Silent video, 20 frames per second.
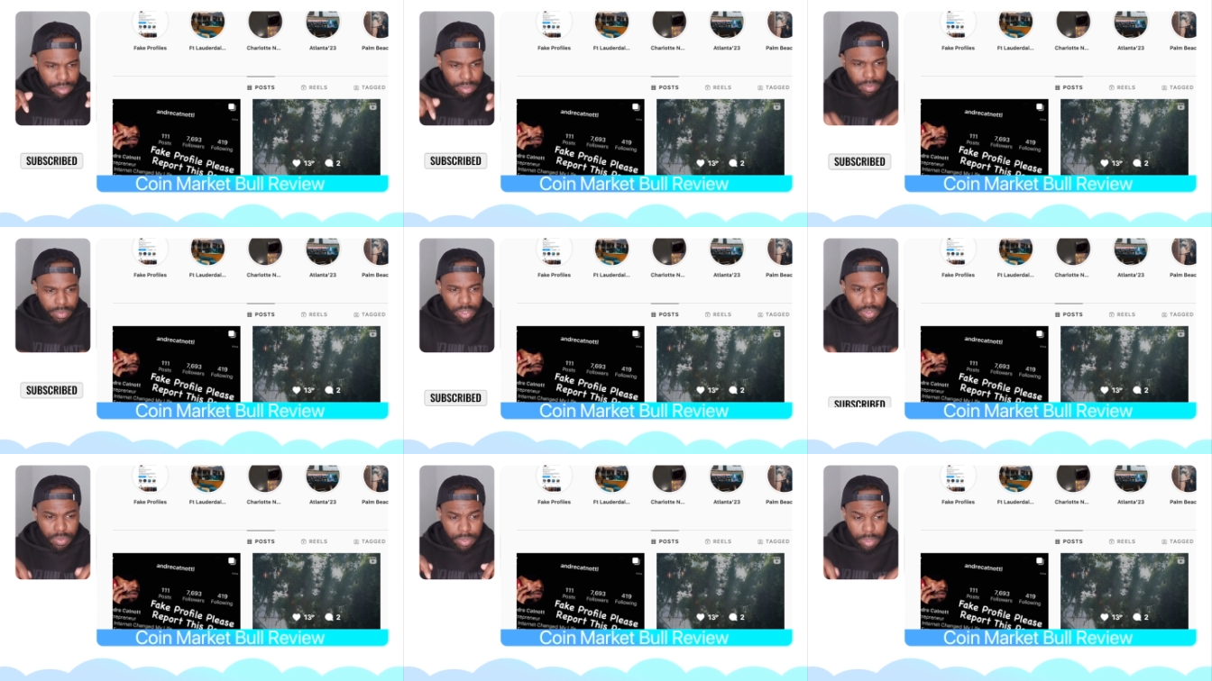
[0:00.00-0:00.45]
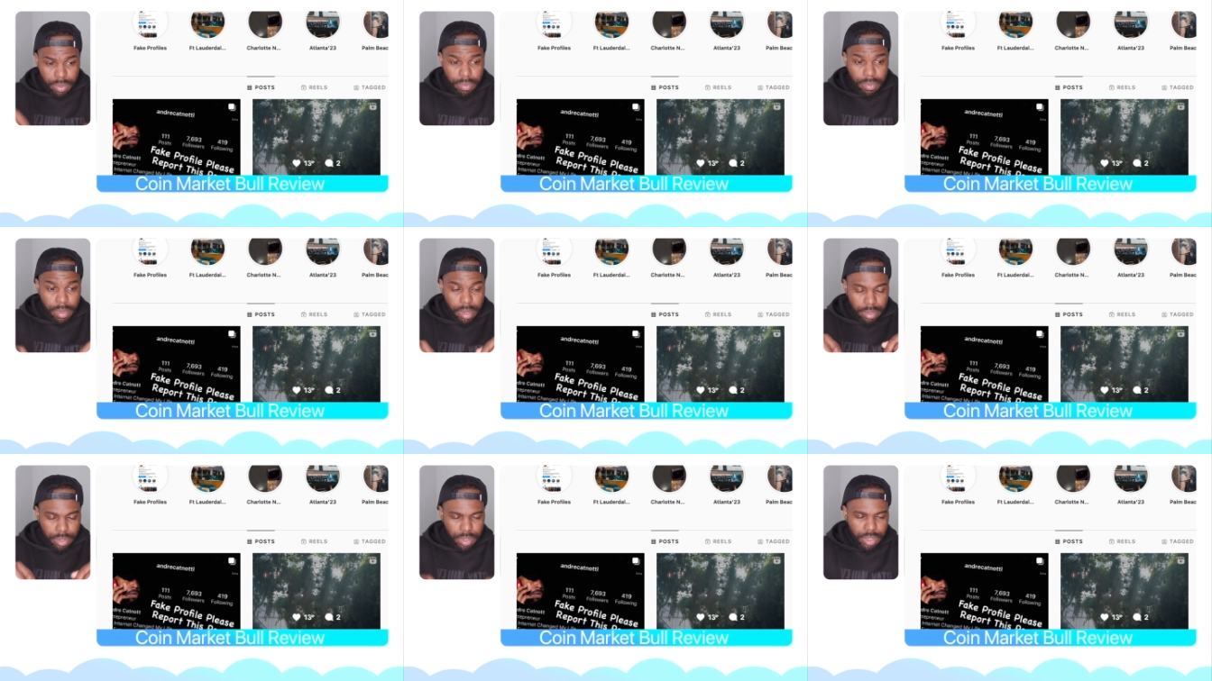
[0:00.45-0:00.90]
description
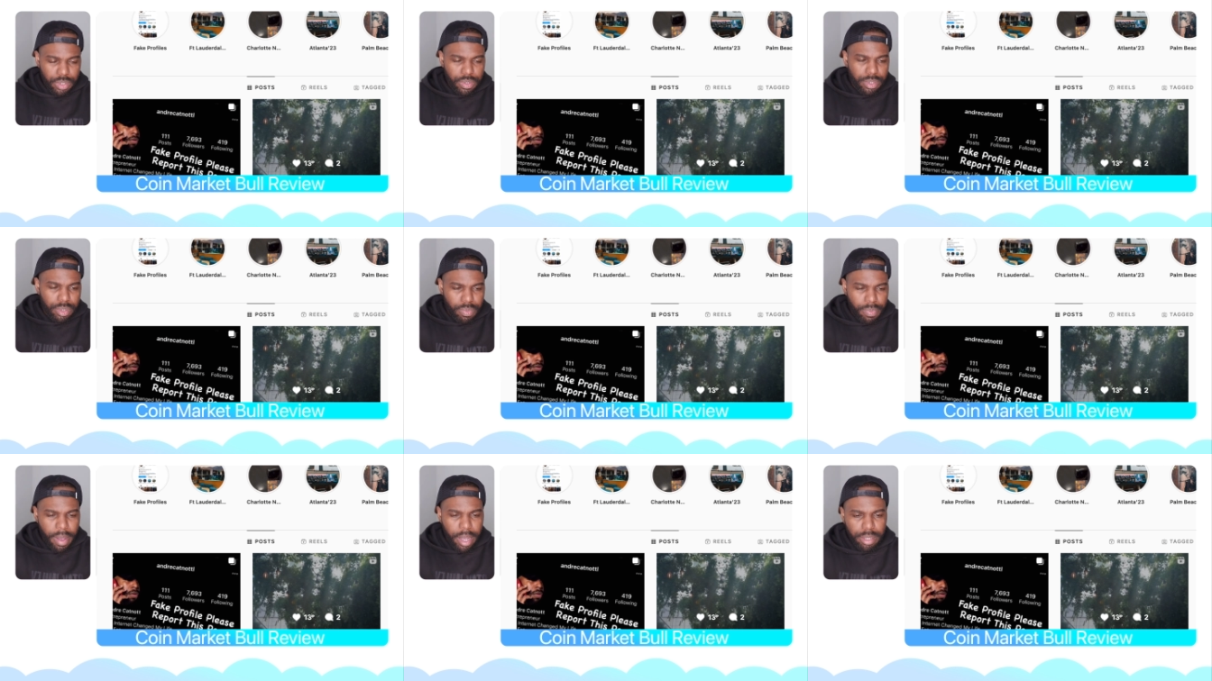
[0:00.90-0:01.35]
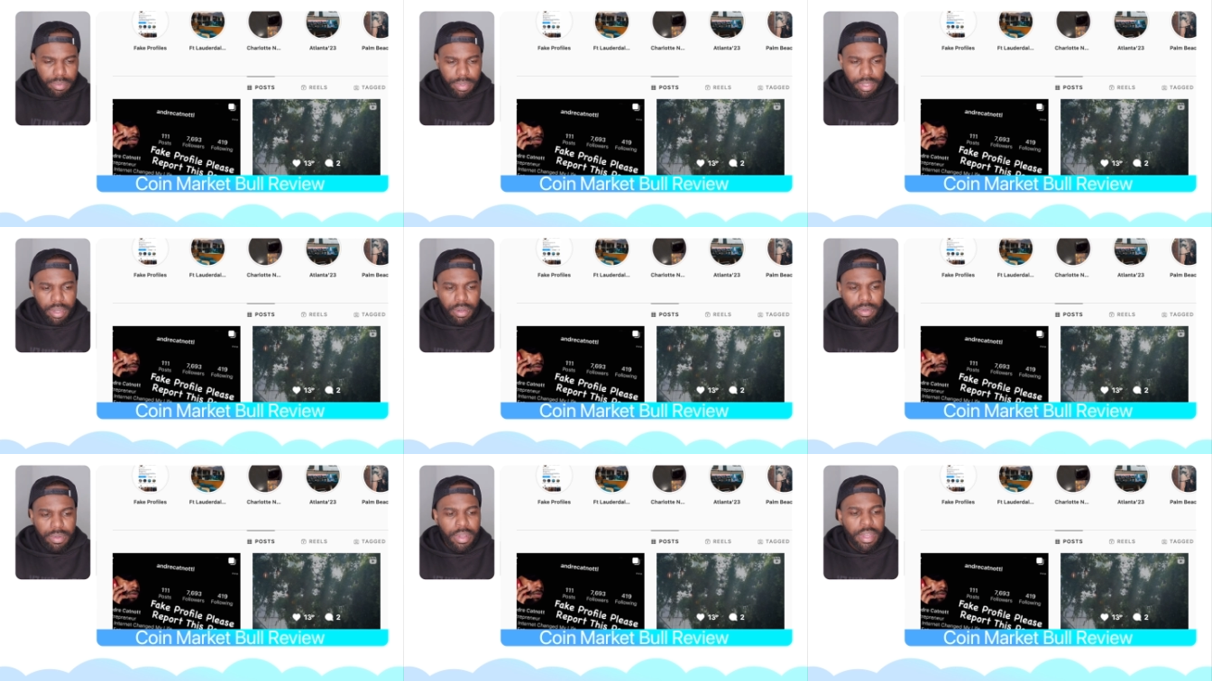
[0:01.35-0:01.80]
description box
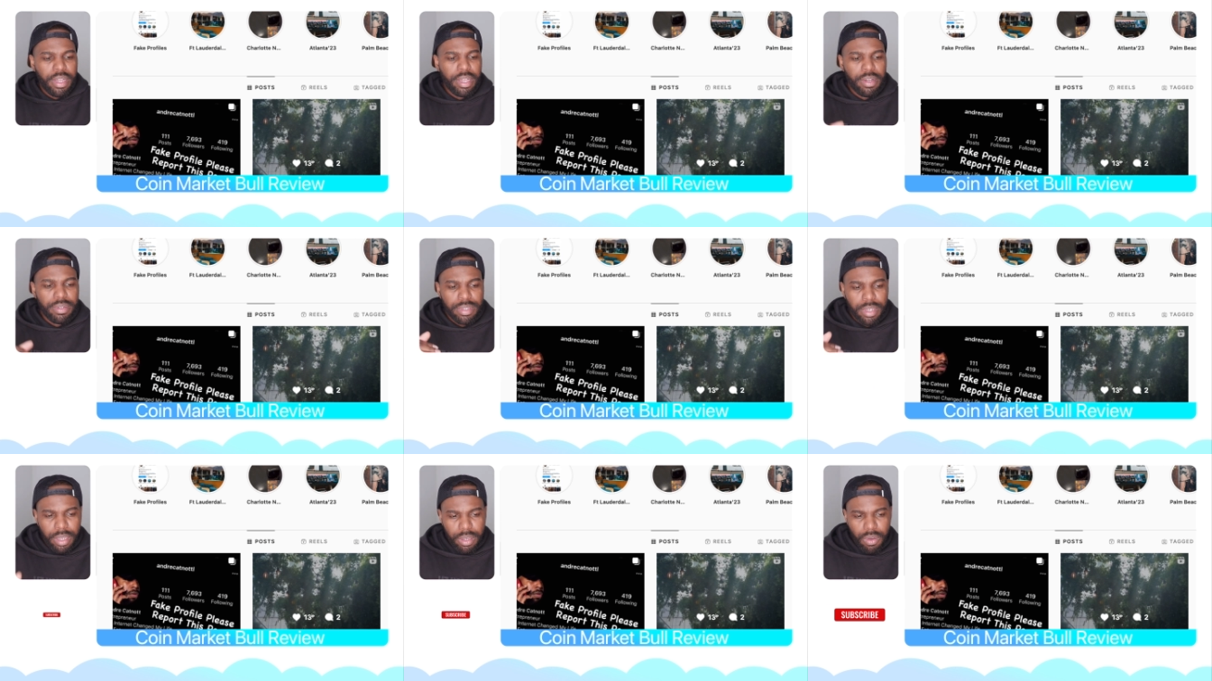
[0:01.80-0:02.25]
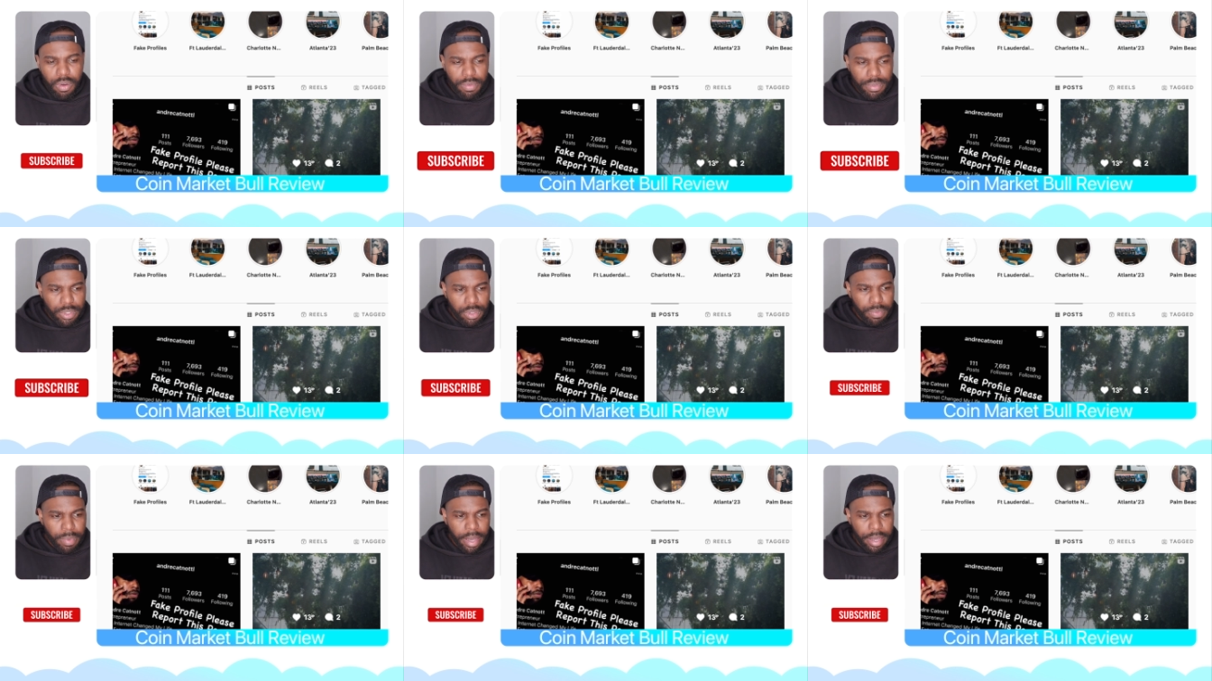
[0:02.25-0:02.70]
below, it'll take you over
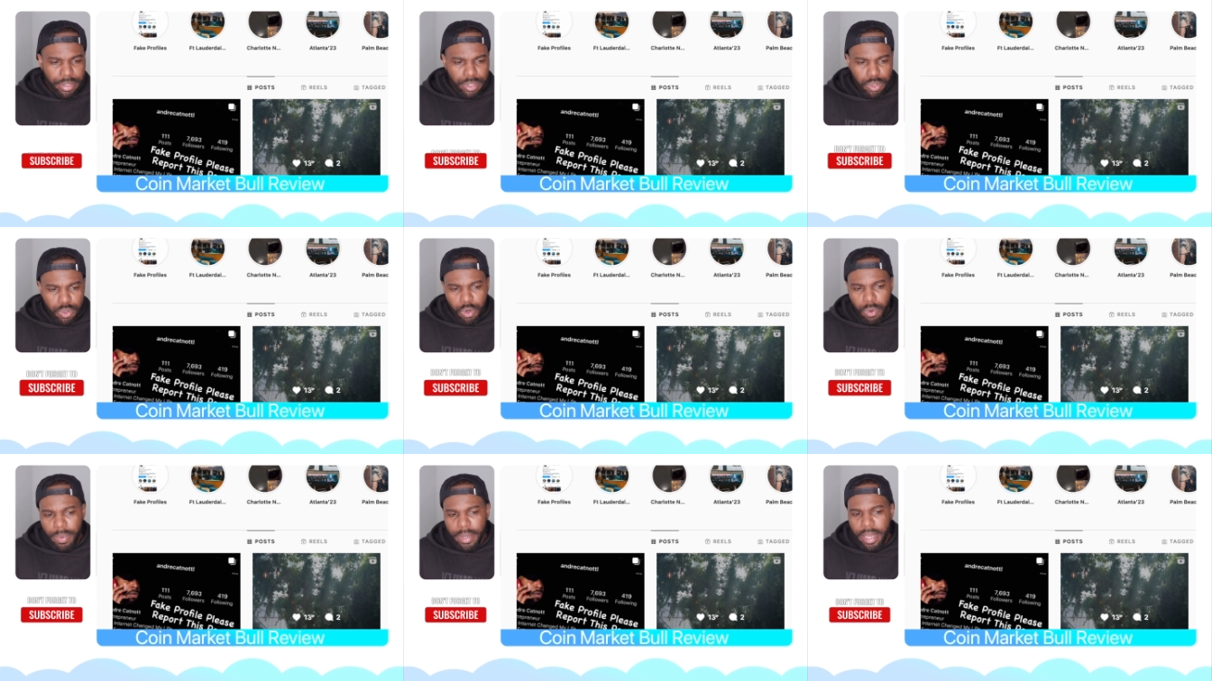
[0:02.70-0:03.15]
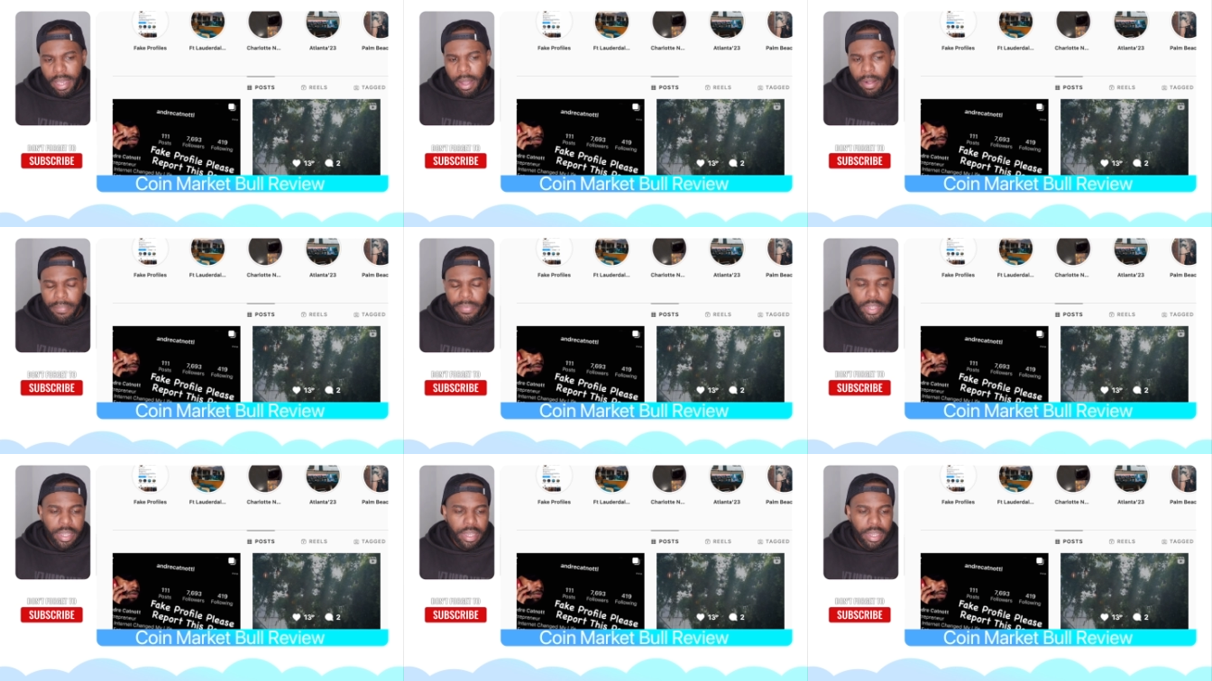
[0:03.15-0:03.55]
to my Instagram account,